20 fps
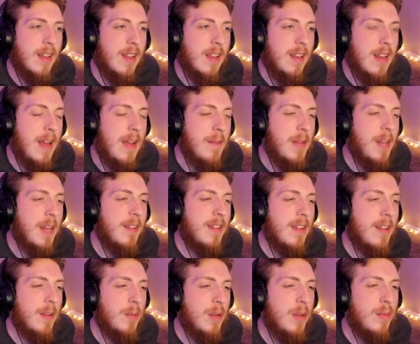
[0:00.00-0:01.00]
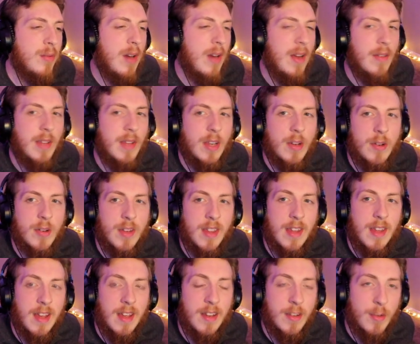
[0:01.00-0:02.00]
That means that we'll probably go to
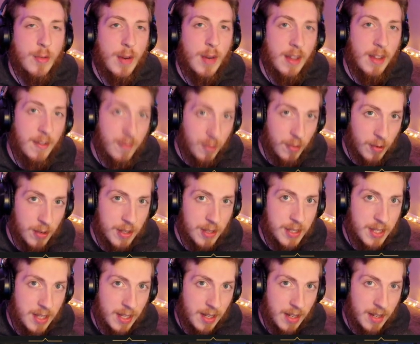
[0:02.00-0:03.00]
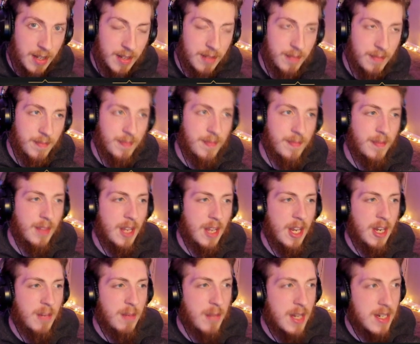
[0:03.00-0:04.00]
the Twilight Forest again in the
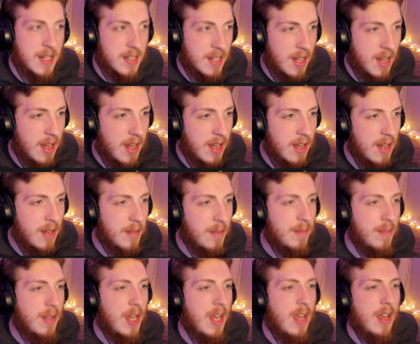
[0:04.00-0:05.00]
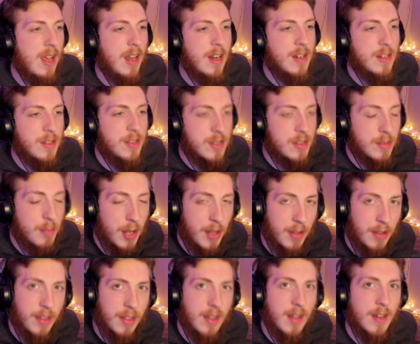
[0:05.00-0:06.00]
meantime and do some other
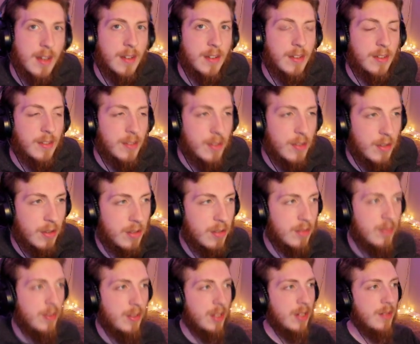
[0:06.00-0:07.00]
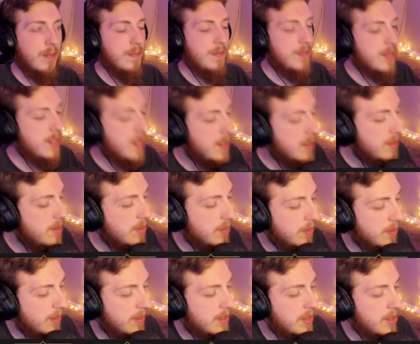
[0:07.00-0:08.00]
things. So, you know, stay tuned.
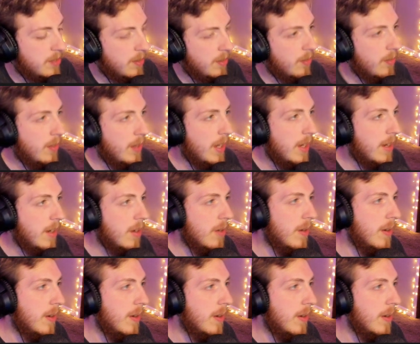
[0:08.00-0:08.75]
Let's see what we'll get going.